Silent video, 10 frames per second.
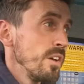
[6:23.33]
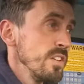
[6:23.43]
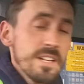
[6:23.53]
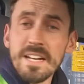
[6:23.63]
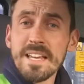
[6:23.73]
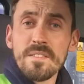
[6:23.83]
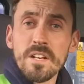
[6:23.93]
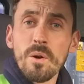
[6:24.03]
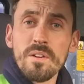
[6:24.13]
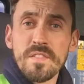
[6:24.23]
you're going to get
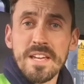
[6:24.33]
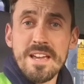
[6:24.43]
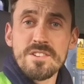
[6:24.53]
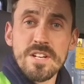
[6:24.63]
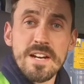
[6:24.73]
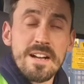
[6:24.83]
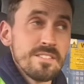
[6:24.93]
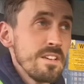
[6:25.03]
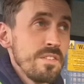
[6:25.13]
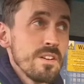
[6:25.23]
the notification,
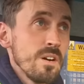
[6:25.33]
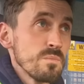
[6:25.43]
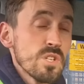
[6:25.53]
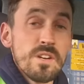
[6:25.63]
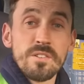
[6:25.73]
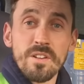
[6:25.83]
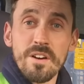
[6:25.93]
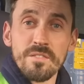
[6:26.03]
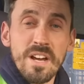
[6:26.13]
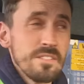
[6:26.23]
aren't you, if you've got them turned
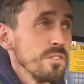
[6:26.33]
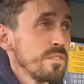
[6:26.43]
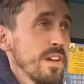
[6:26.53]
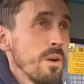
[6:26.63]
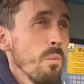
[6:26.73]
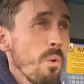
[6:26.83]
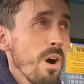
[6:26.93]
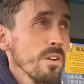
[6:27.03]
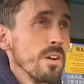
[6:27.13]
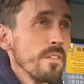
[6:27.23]
on. And you'll think,
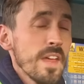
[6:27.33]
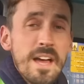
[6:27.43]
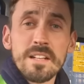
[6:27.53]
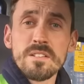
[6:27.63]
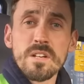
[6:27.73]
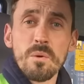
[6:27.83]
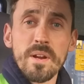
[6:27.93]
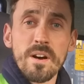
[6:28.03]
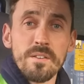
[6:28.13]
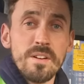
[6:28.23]
what the hell is
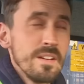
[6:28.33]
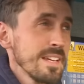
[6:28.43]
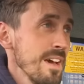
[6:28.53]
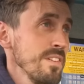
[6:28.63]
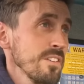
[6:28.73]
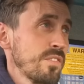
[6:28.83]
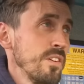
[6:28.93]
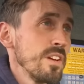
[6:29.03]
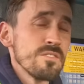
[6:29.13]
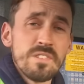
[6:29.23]
going on? Kev
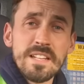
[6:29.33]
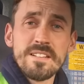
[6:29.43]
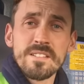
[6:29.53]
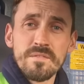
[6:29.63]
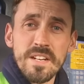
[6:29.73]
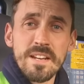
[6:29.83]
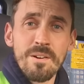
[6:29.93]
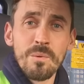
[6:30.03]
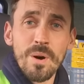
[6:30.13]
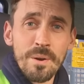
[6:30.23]
Ashford has released a
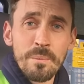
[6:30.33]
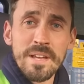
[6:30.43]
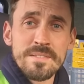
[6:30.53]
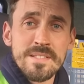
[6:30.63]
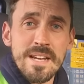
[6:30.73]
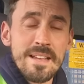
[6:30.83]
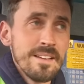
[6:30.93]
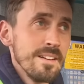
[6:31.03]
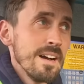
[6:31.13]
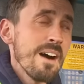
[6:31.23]
video on a
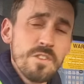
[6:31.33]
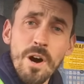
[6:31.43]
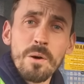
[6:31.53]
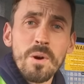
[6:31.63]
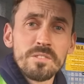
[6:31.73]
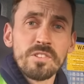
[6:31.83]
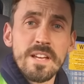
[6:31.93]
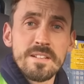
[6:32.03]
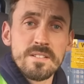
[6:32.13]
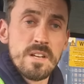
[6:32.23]
Wednesday. I've got to watch
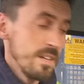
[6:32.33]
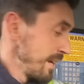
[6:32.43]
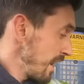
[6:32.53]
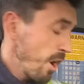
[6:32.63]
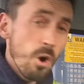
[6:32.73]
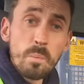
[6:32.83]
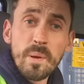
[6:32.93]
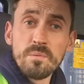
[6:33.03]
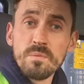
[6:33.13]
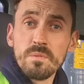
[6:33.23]
this. I
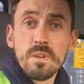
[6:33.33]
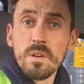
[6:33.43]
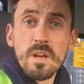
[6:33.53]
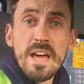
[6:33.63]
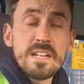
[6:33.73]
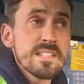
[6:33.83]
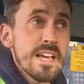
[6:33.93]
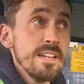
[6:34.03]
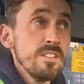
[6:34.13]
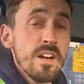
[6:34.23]
hope it
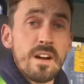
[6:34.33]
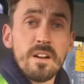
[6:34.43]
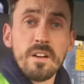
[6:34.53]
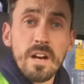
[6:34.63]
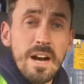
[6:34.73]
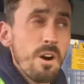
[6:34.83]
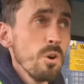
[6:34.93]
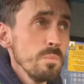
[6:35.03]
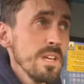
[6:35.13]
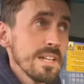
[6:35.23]
entertain you. I
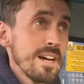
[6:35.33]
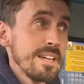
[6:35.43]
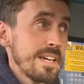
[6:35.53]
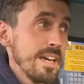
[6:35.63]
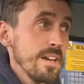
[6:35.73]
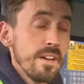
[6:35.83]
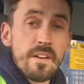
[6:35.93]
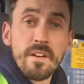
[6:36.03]
hope you like it.